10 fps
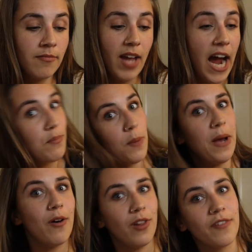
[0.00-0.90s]
hype up
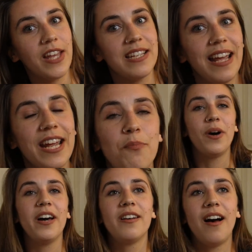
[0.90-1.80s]
how long they take,
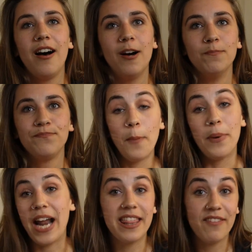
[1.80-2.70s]
but
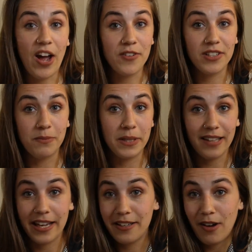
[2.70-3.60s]
I found it to be
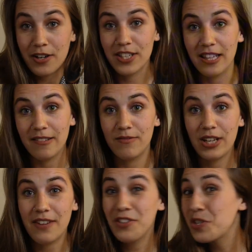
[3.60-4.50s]
like, honestly,
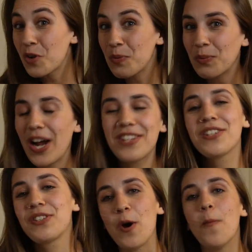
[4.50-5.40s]
kind of an enjoyable
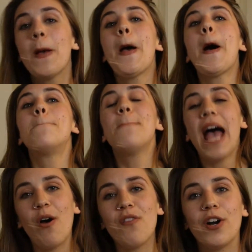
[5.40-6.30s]
process. So,
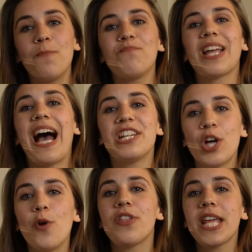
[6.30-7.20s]
however, I
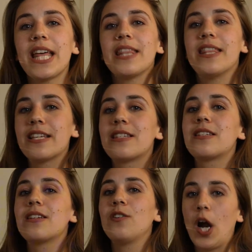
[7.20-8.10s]
don't think that
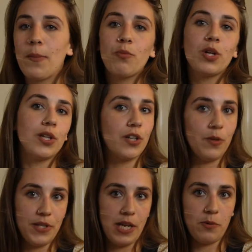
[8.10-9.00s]
this garment would look good
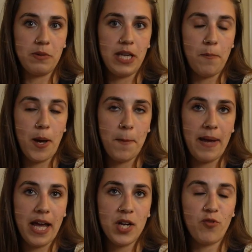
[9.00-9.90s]
with a double knit button
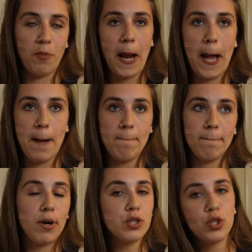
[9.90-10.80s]
band for my
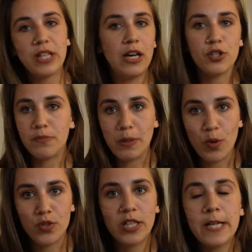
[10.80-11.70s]
personal style, just me
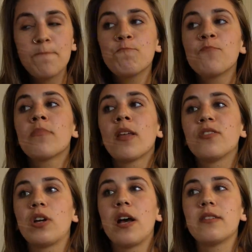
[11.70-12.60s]
personally.
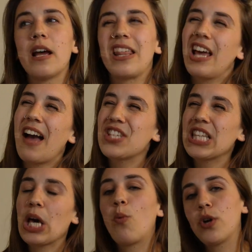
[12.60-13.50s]
So, because I think I've seen
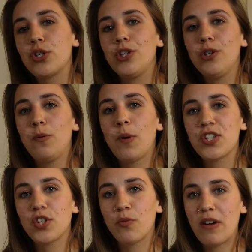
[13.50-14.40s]
like 1 or 2
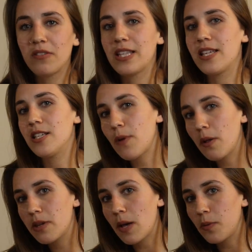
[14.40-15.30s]
projects in Ravelry that did
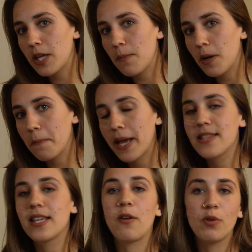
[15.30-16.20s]
double knit button
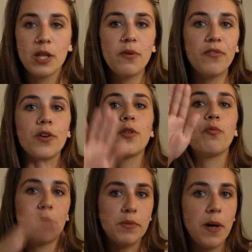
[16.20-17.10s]
bands, and I really prefer the
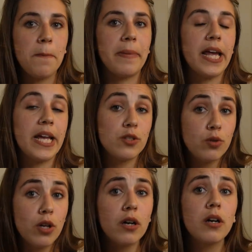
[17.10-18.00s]
ribbed button band
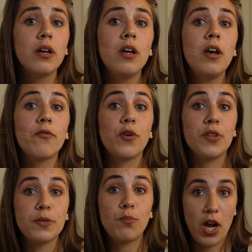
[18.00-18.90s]
look for
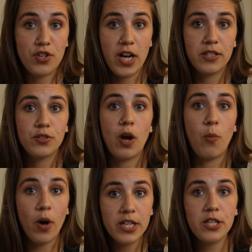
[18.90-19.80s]
this project. So I
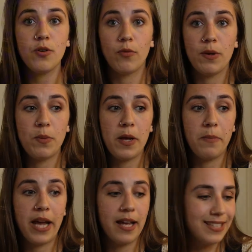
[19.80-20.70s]
wanted to do a ribbed button
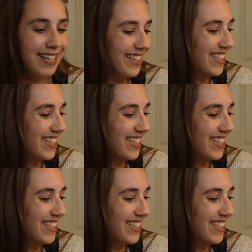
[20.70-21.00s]
band.